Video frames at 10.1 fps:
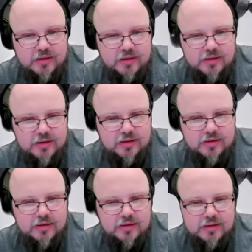
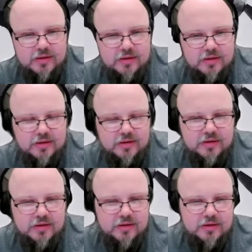
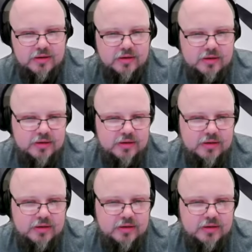[no speech]